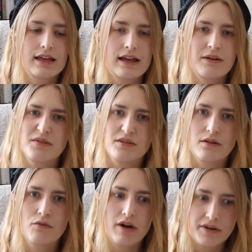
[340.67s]
It was
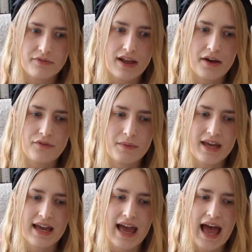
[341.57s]
a red flag for
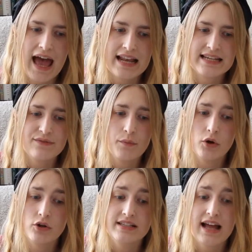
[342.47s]
me, and if a
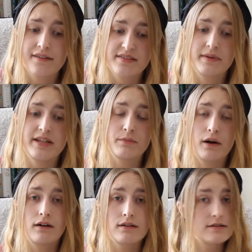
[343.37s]
book doesn't have speech
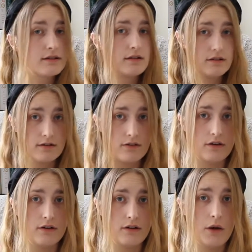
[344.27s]
marks,
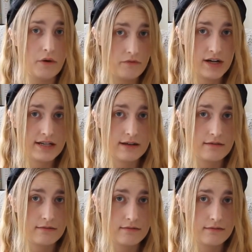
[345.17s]
I won't read it.